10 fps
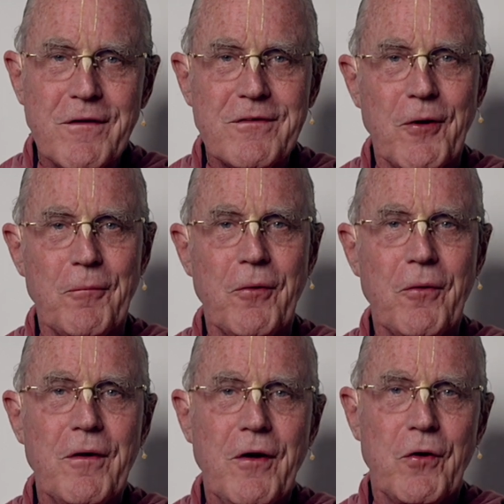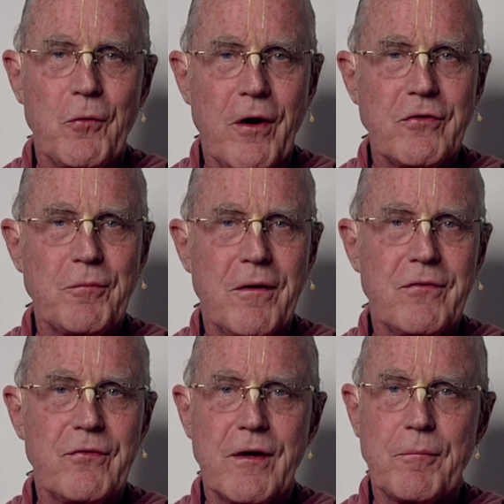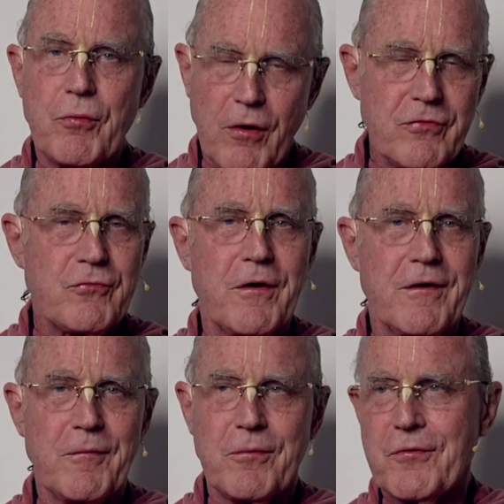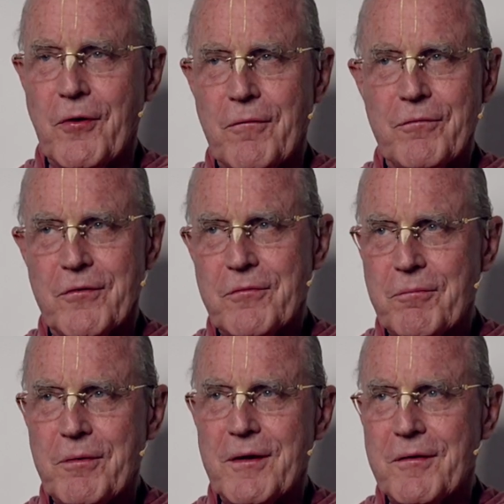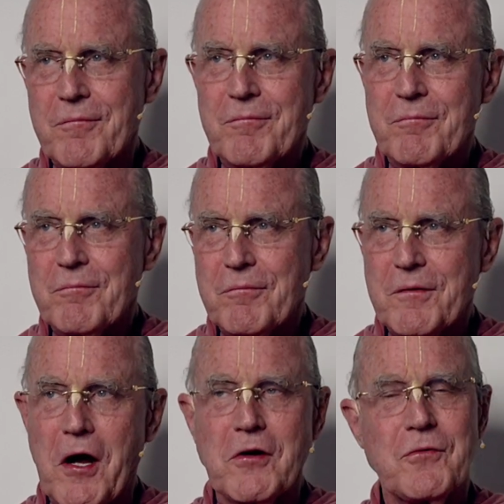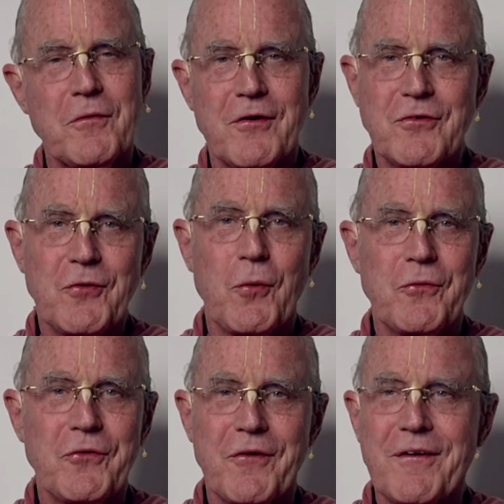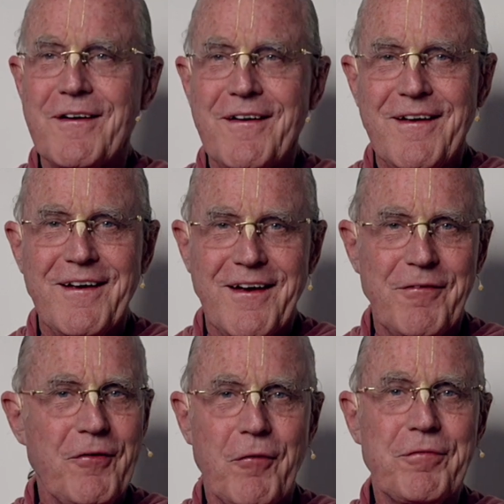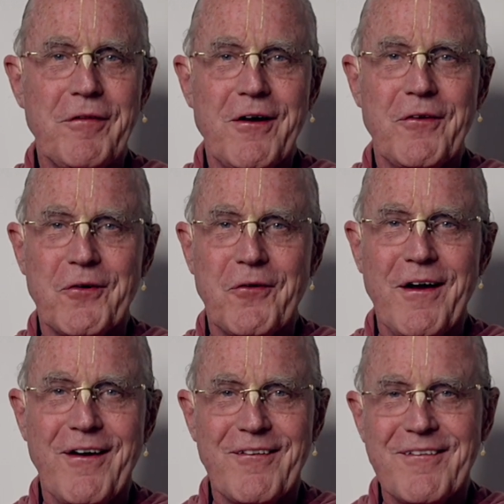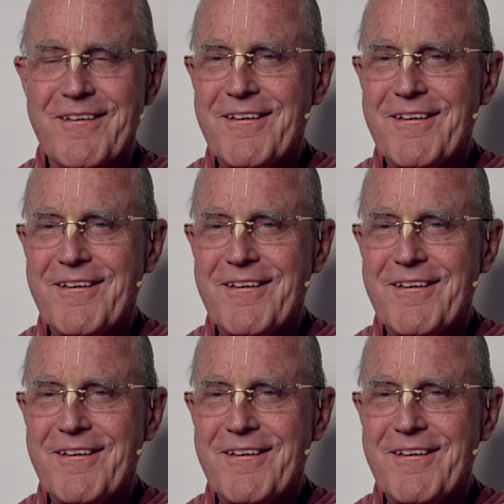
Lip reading: the temple, Rajman Singh prostrated himself, this big Kshatriya soldier. He fell flat on the ground.